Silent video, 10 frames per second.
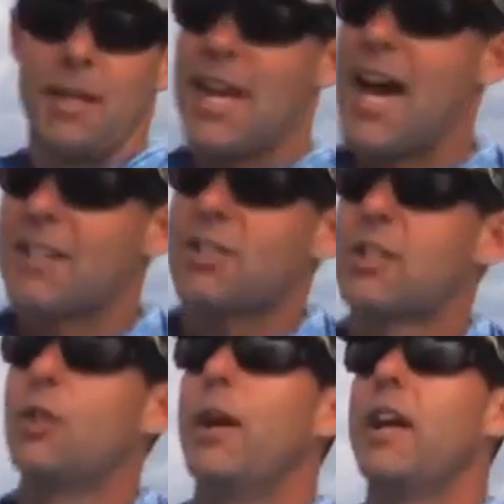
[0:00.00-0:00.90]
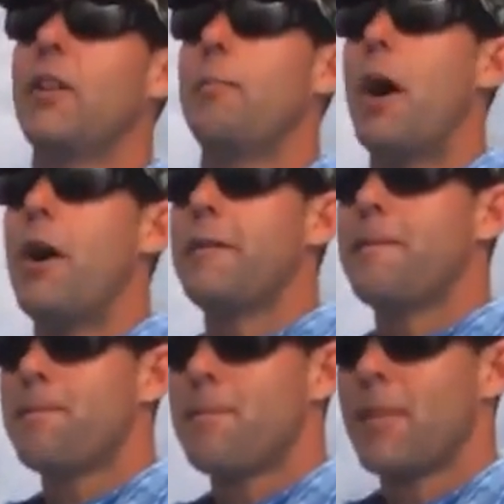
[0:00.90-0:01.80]
going to cast this lure ahead of the boat,
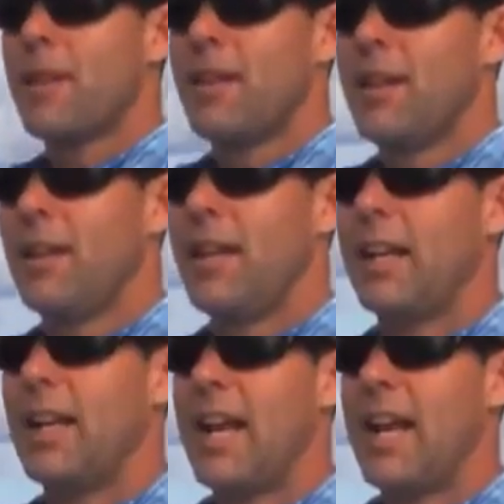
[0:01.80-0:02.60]
let it